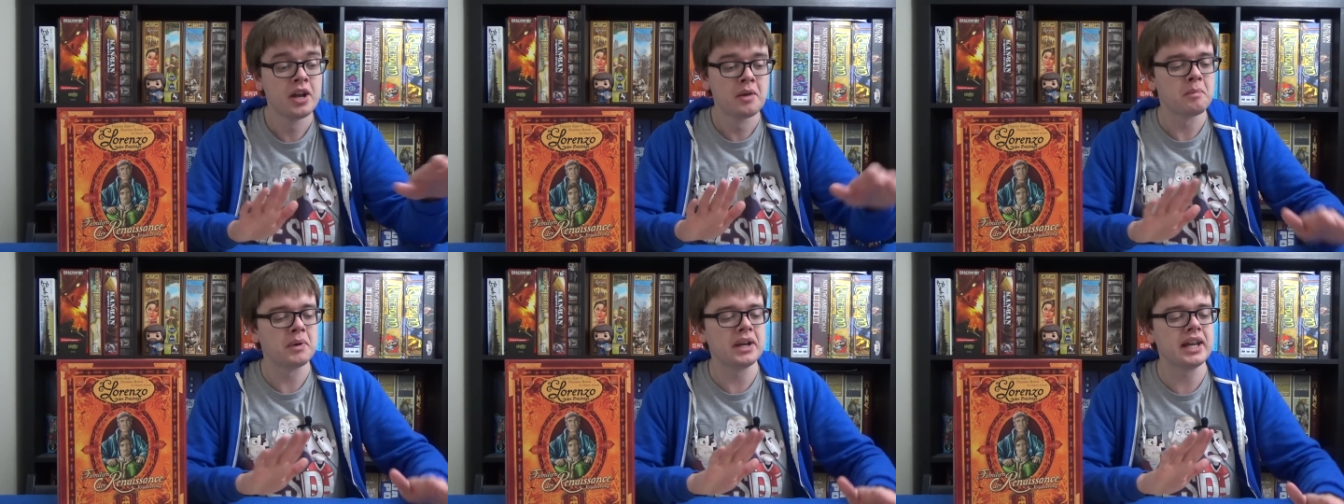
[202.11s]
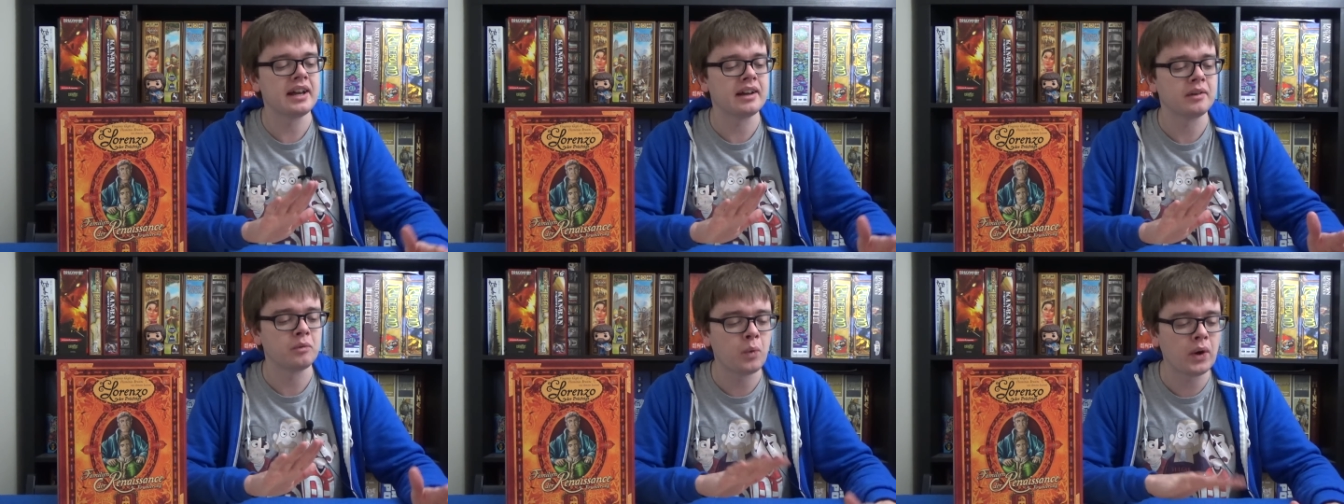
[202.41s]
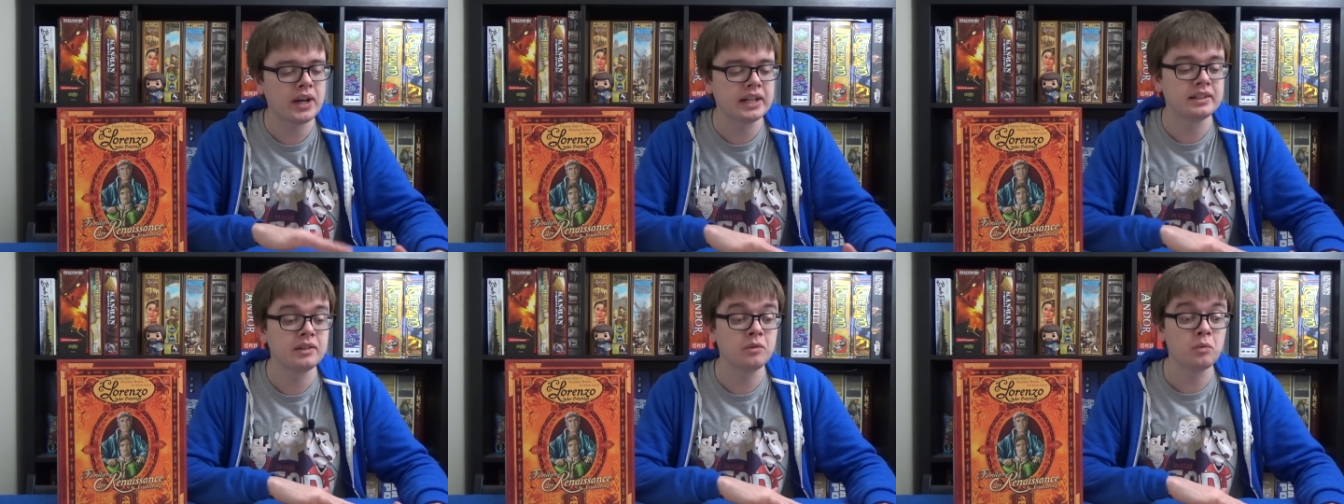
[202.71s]
But yeah,
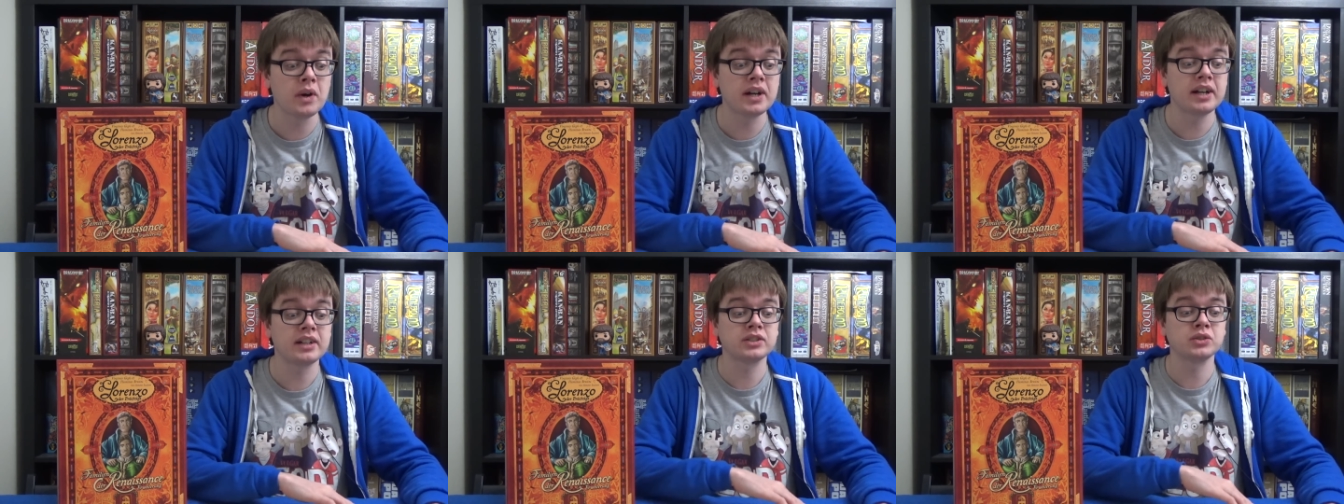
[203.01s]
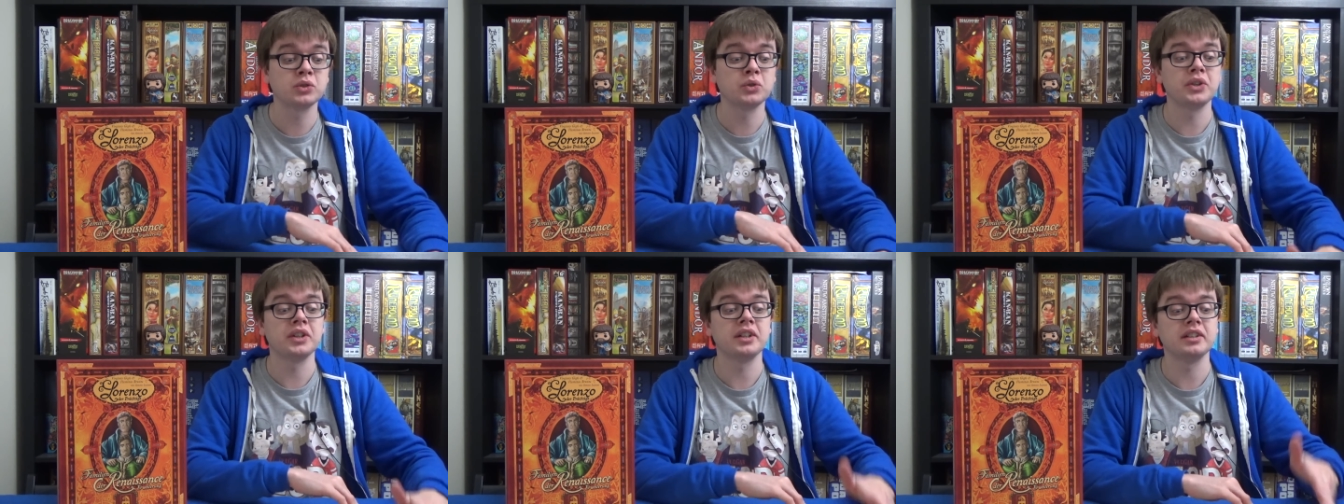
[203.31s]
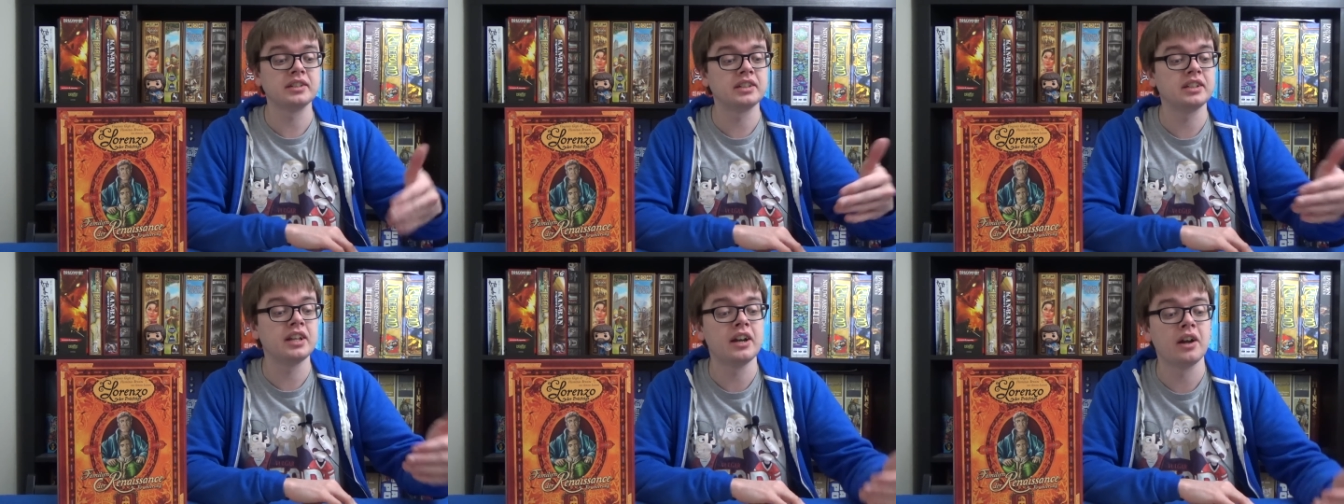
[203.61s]
when when I saw that
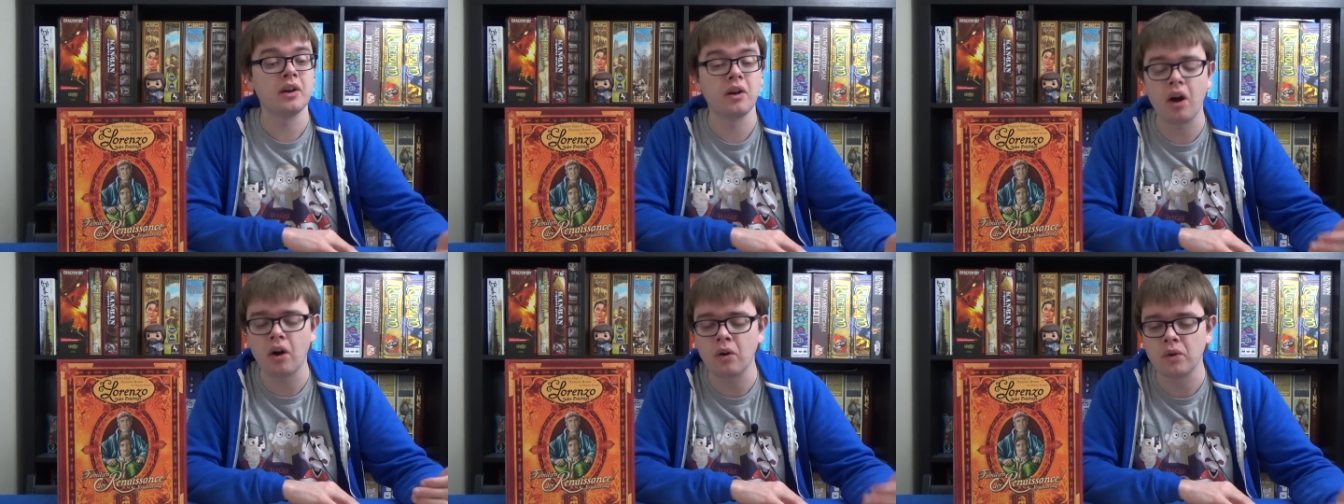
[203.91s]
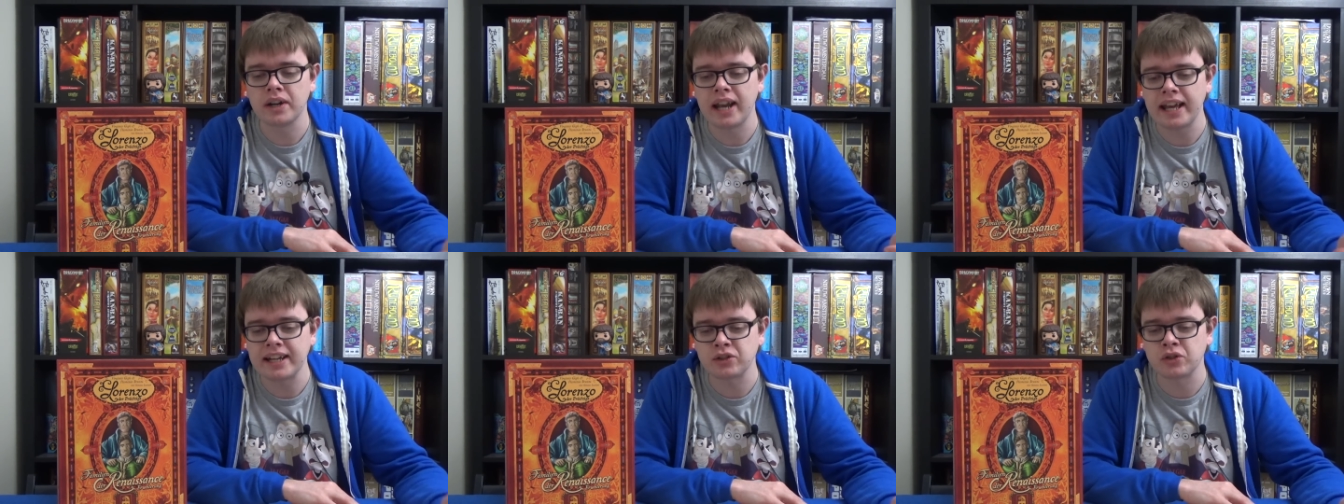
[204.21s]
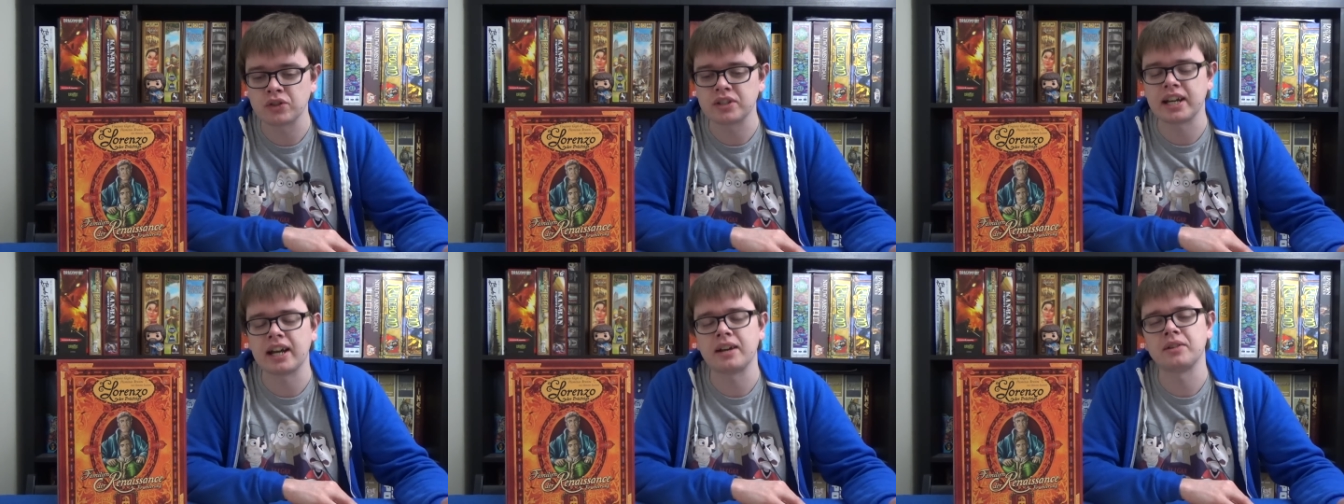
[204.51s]
you know oh an
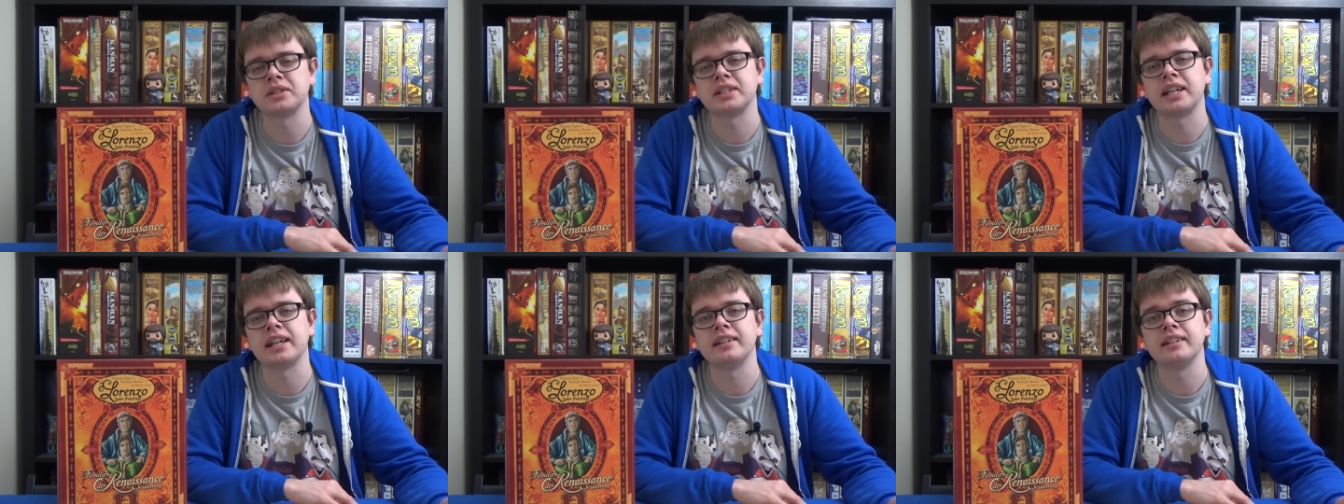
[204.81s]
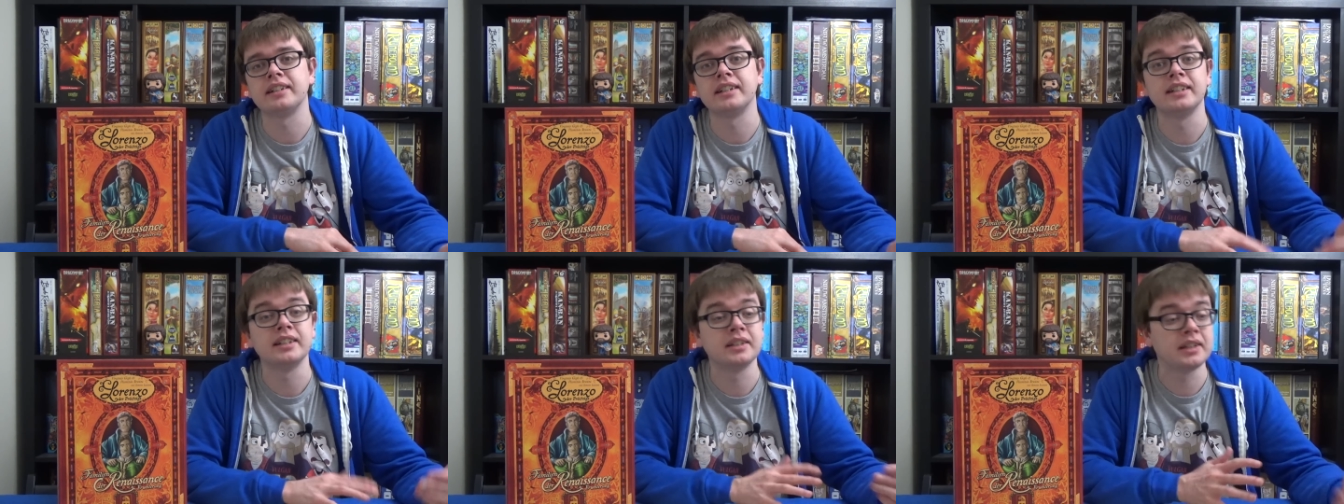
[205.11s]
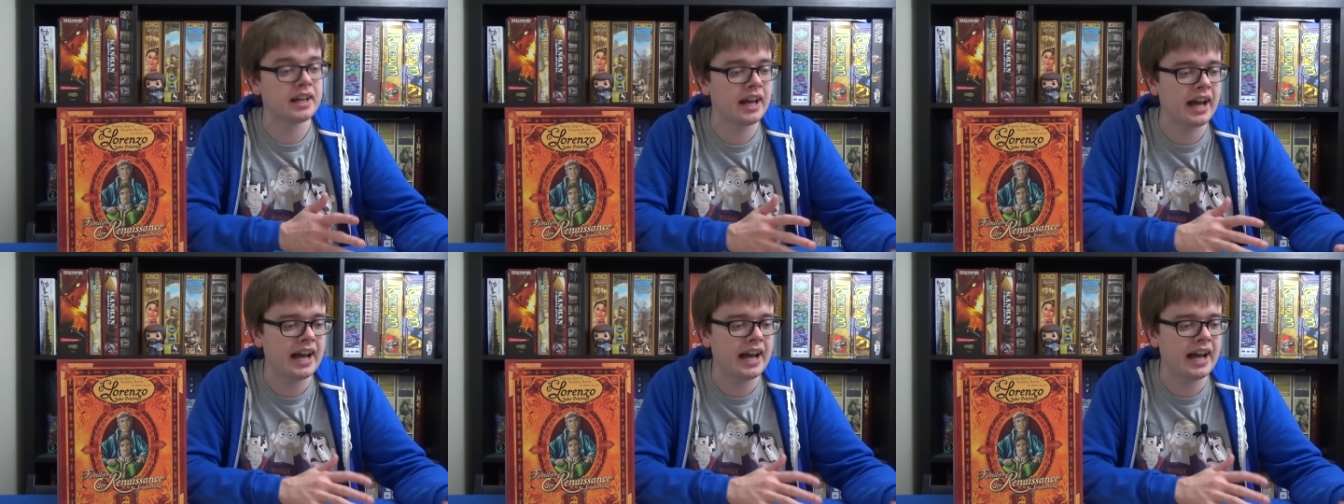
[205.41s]
extra tower is getting